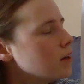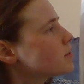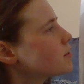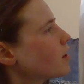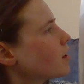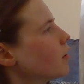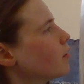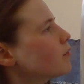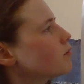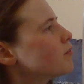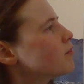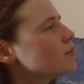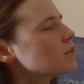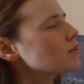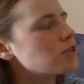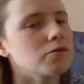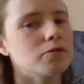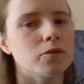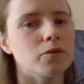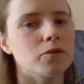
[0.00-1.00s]
So
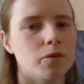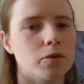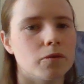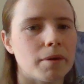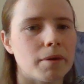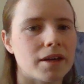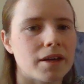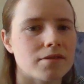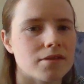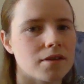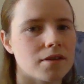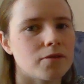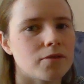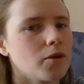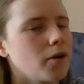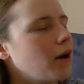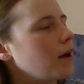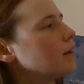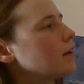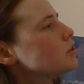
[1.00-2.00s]
first of all, because
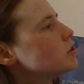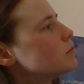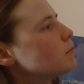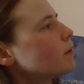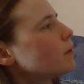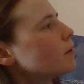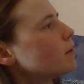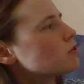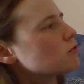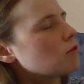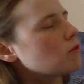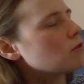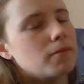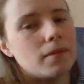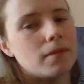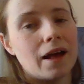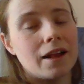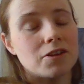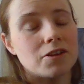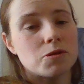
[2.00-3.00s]
I've got algebra
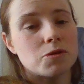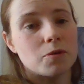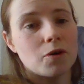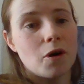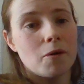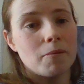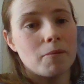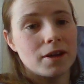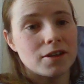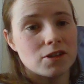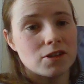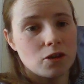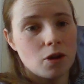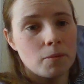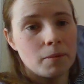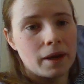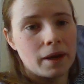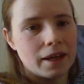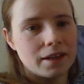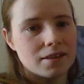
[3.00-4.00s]
on my
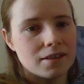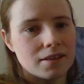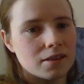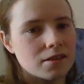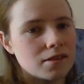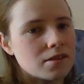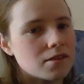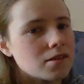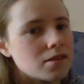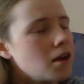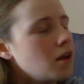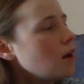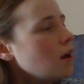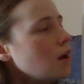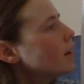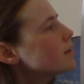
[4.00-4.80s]
denominators,